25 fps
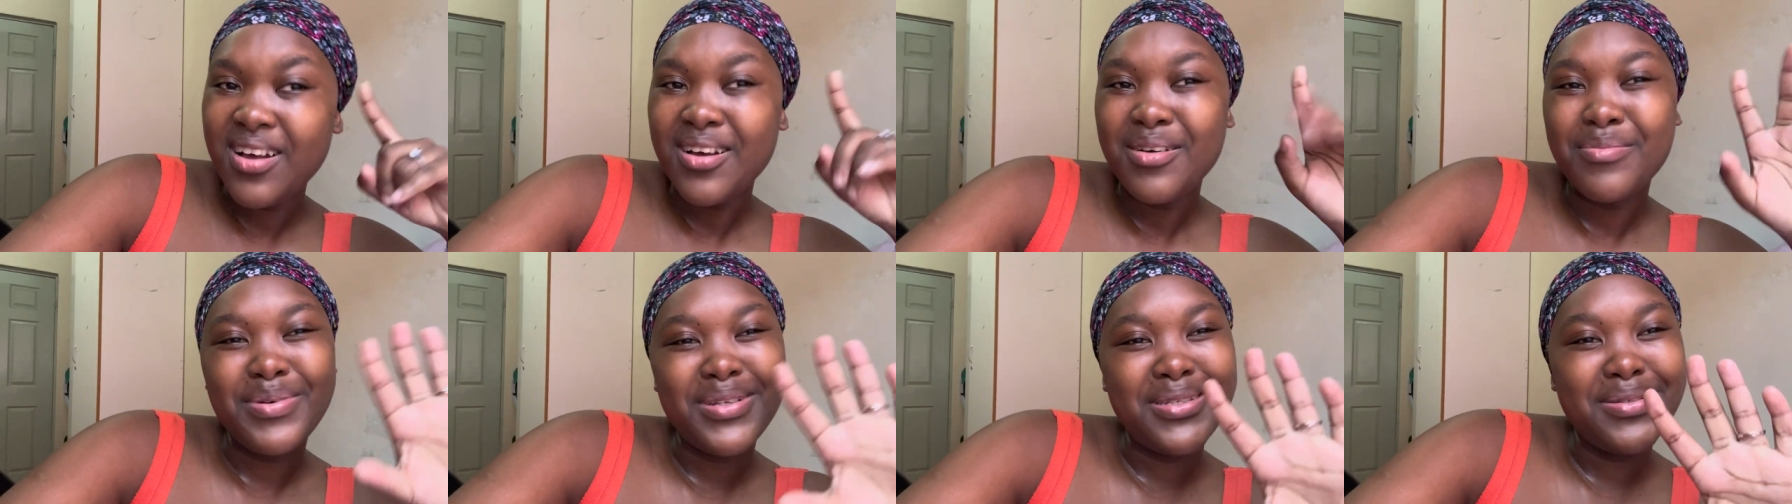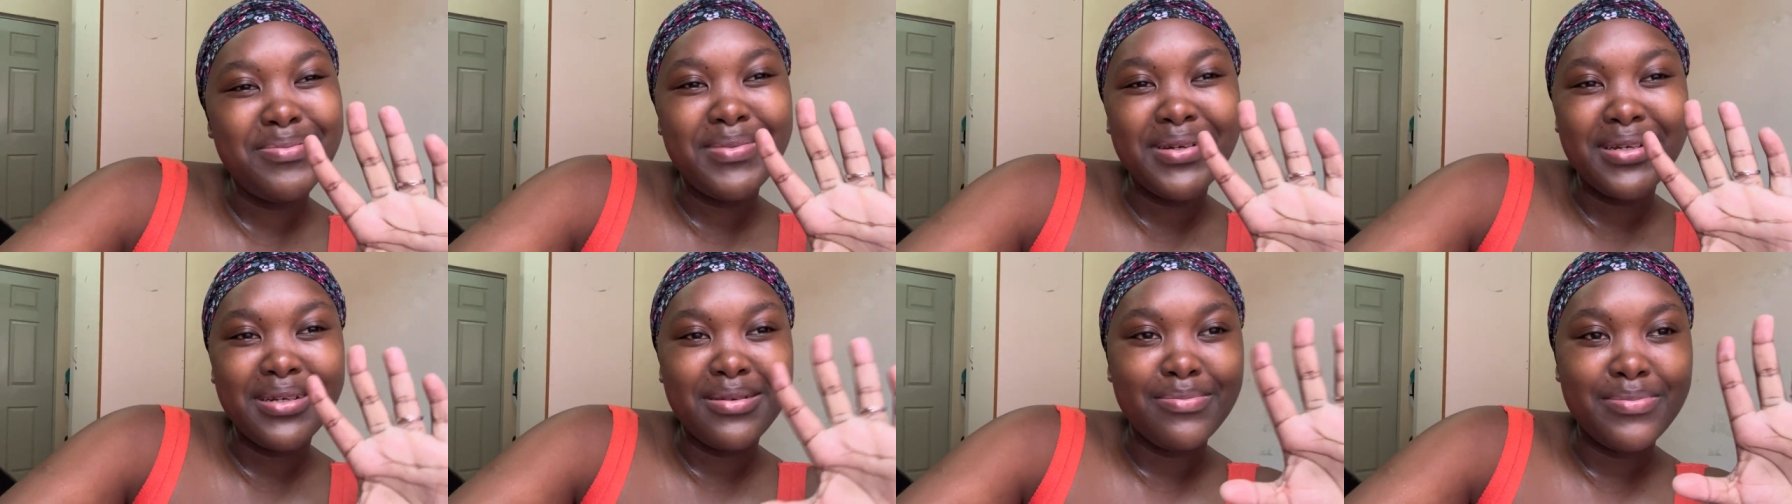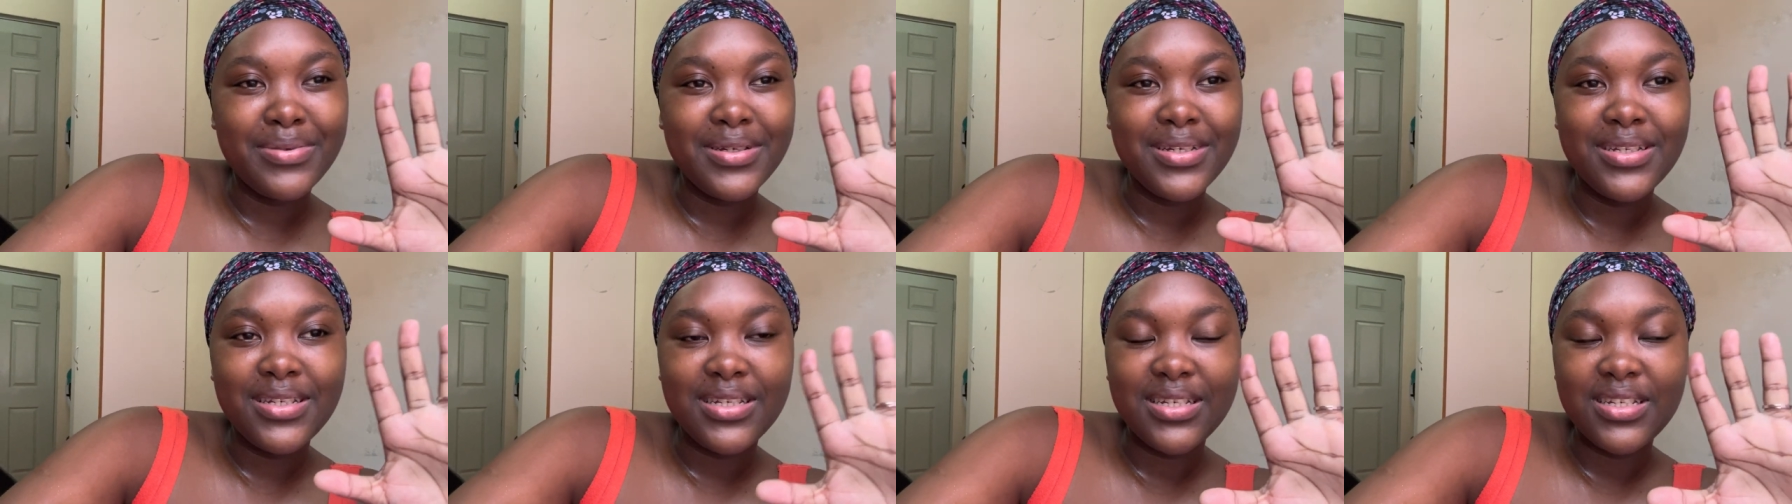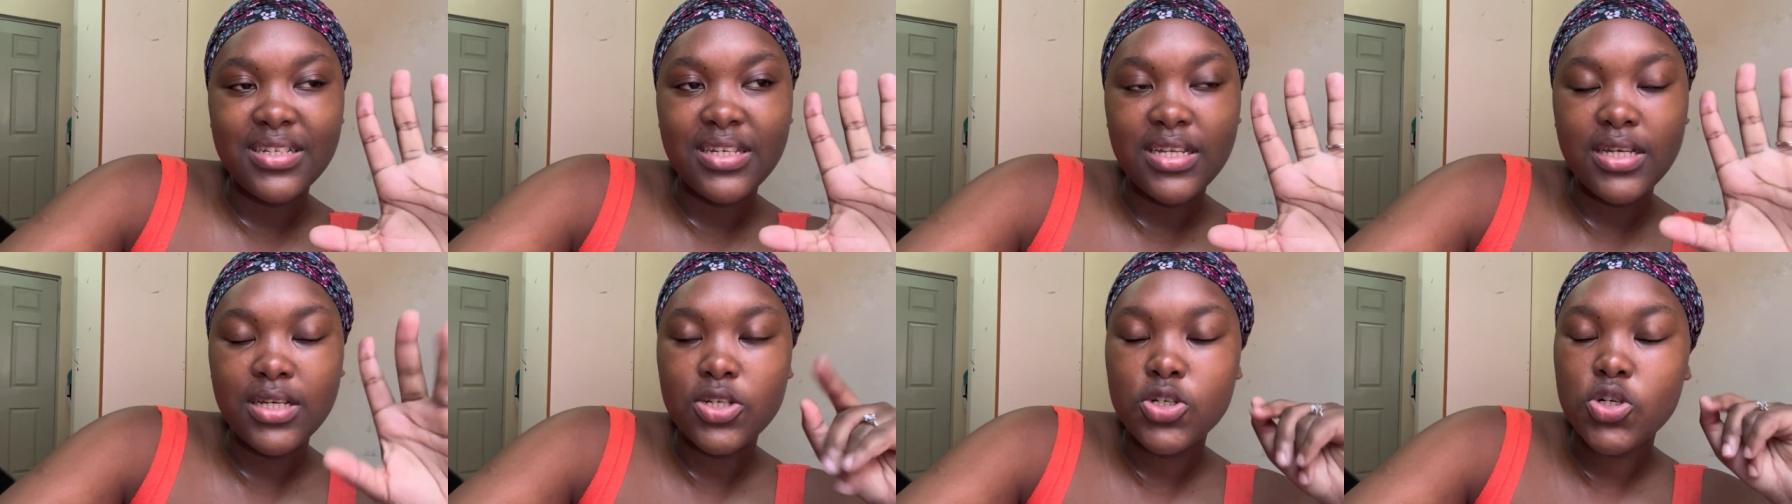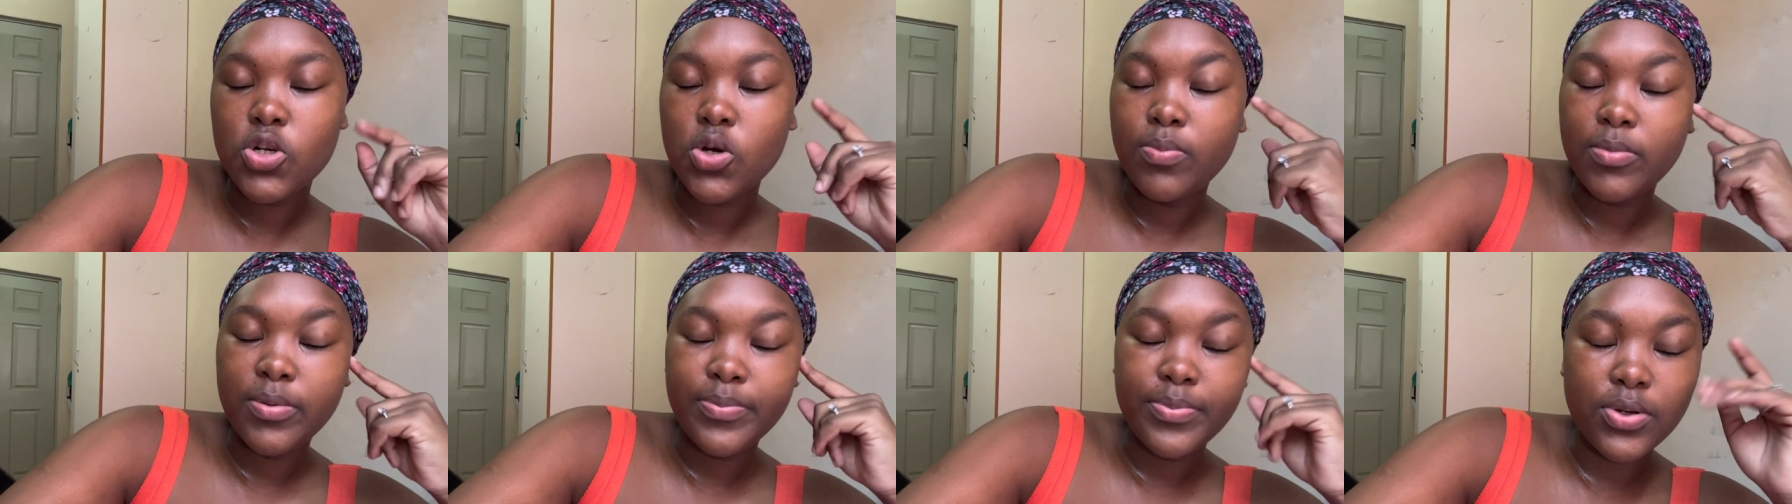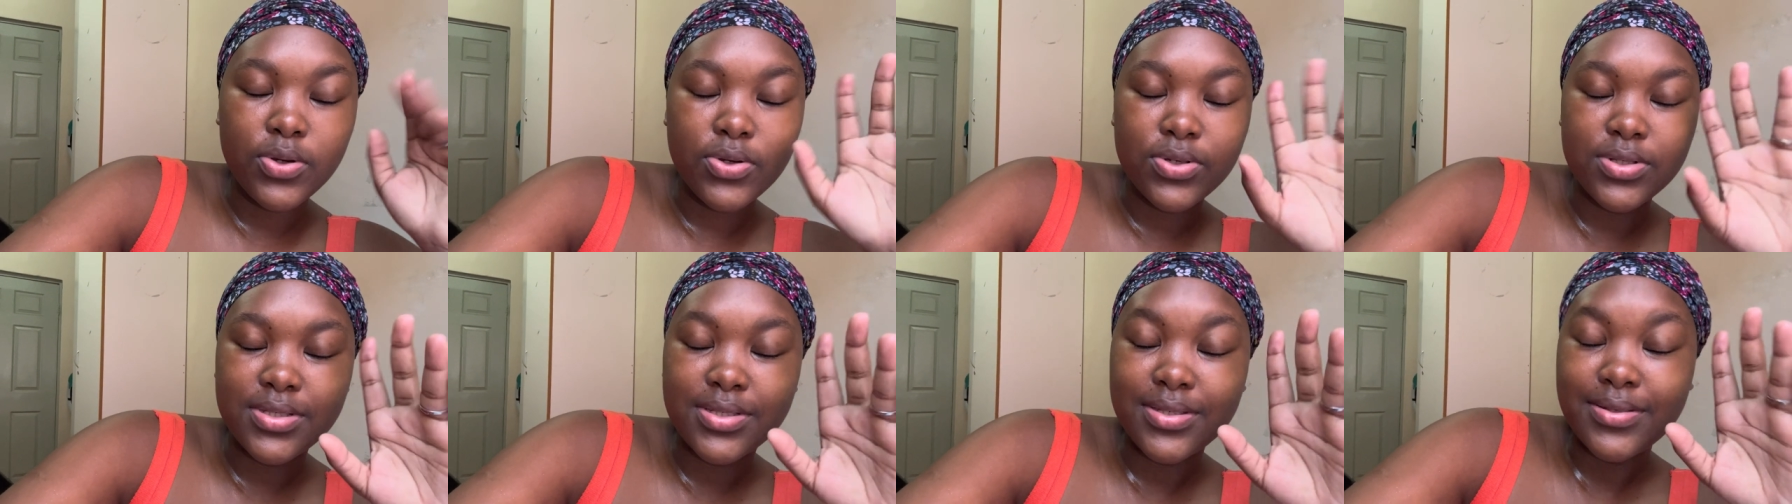but Mugg & Bean in little Trauma
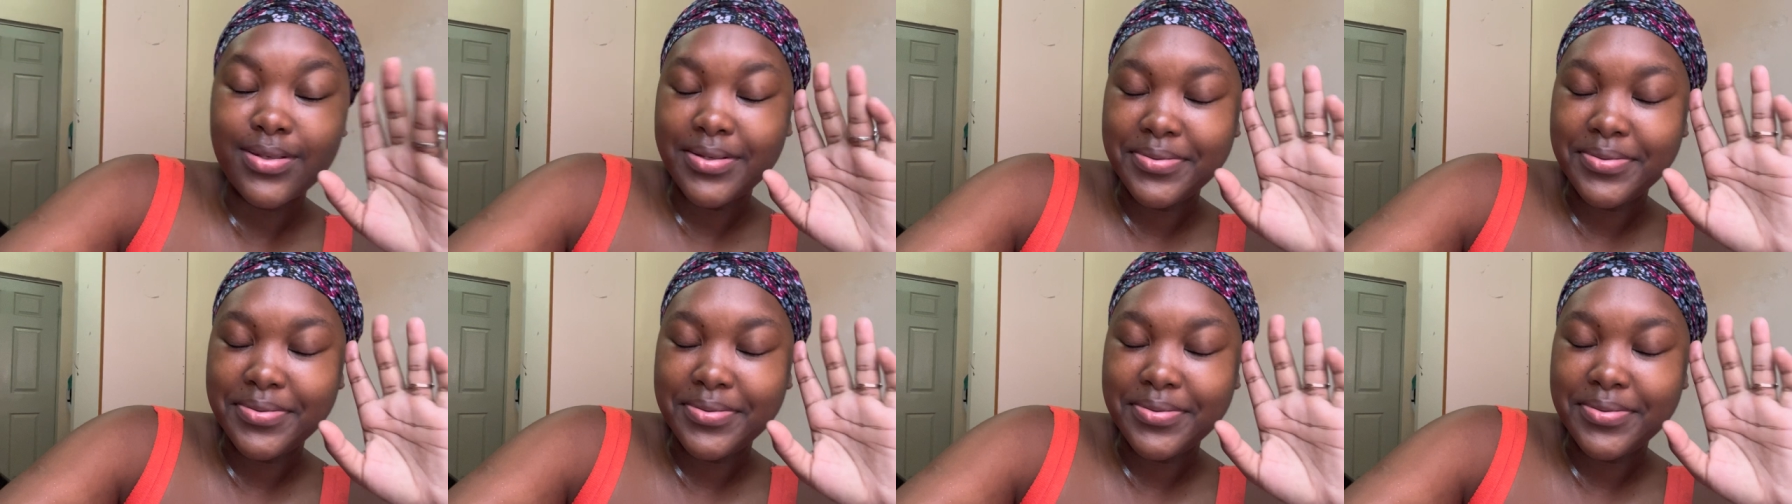because